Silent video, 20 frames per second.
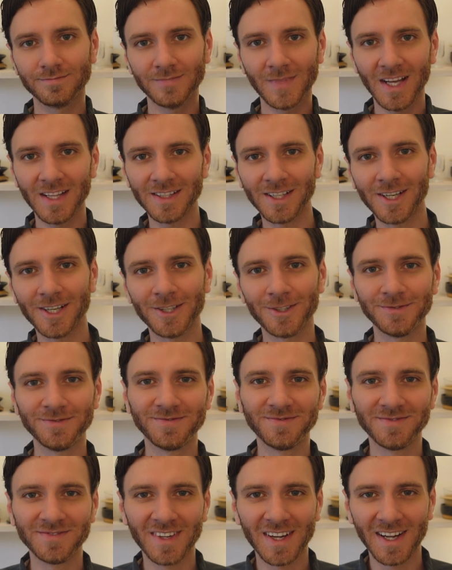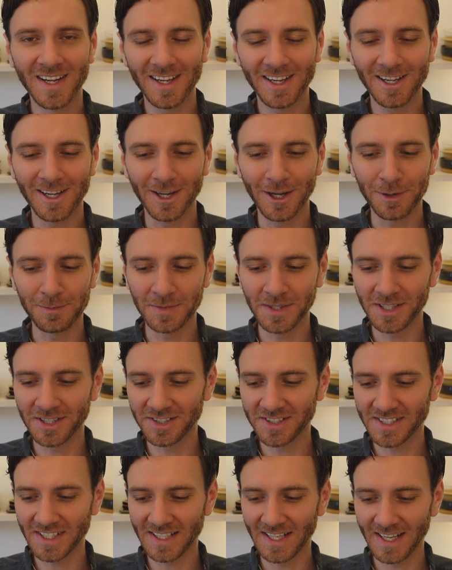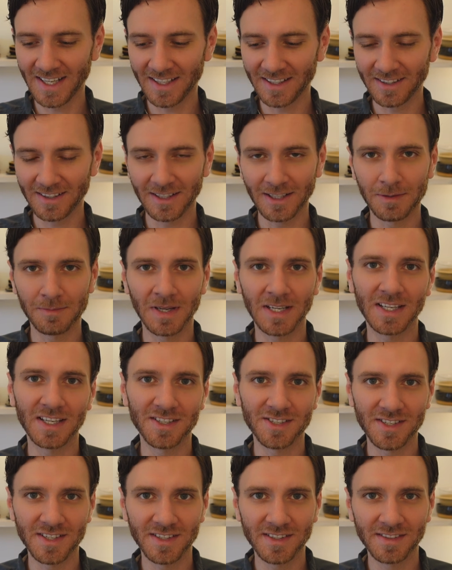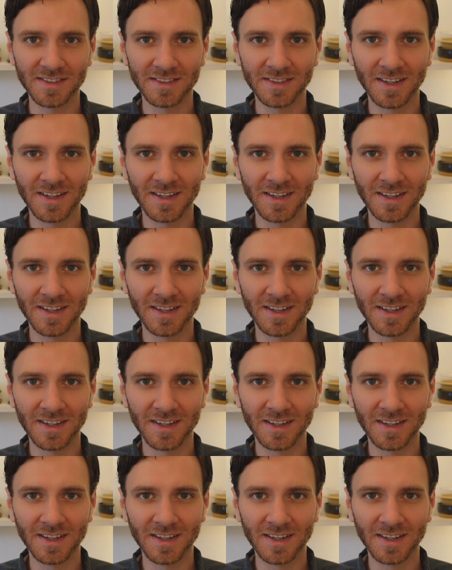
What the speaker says: Hello, I'm here today in my kitchen